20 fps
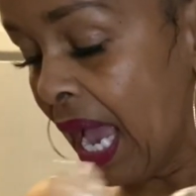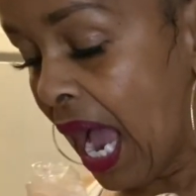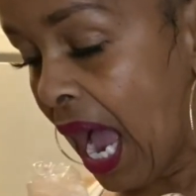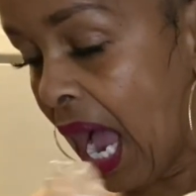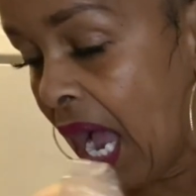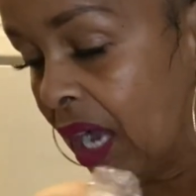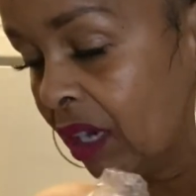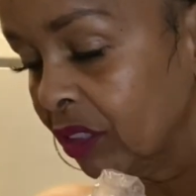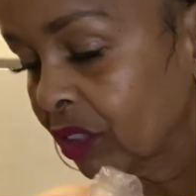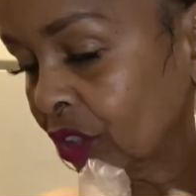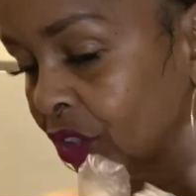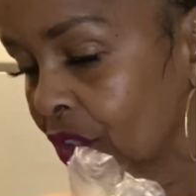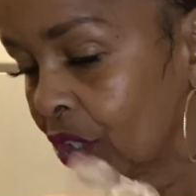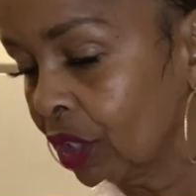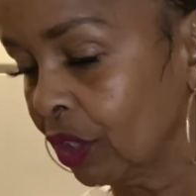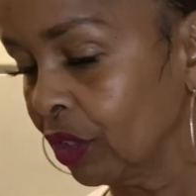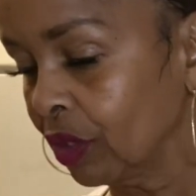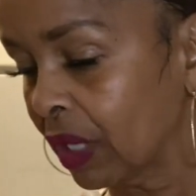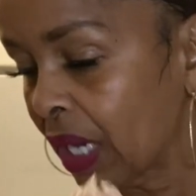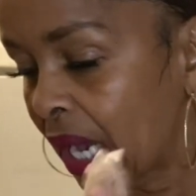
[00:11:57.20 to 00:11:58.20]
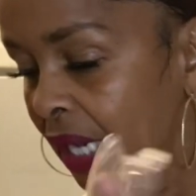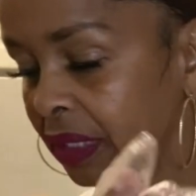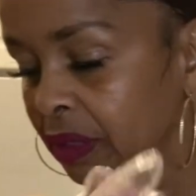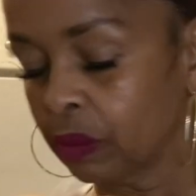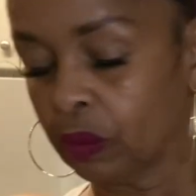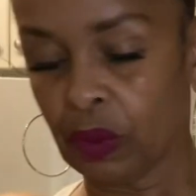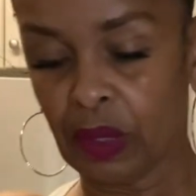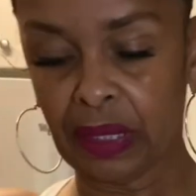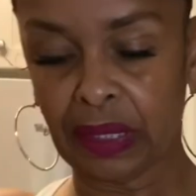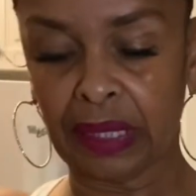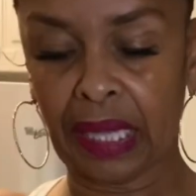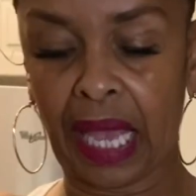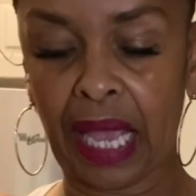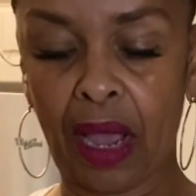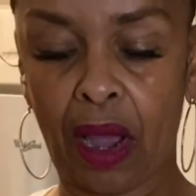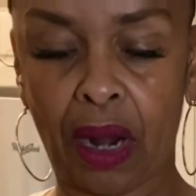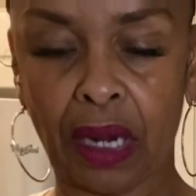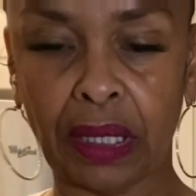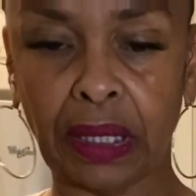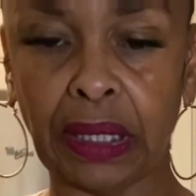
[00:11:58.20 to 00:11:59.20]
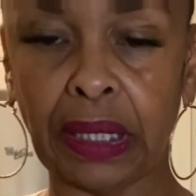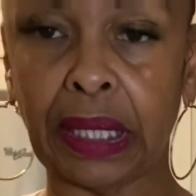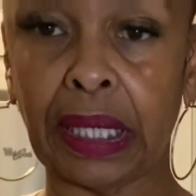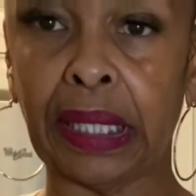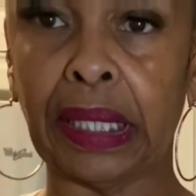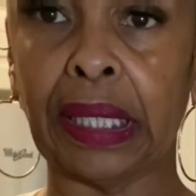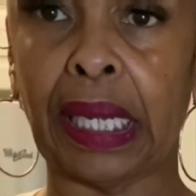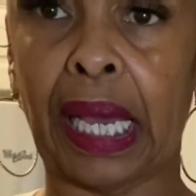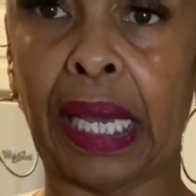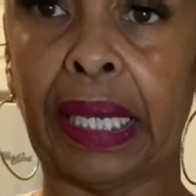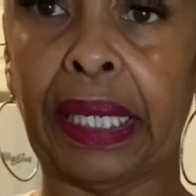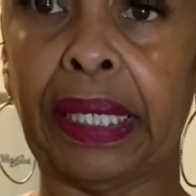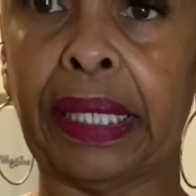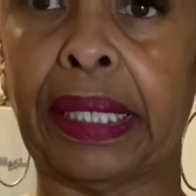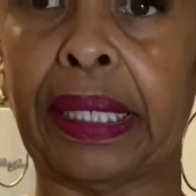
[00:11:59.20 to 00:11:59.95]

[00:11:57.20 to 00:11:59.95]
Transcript: I'll show you guys what they are looking like.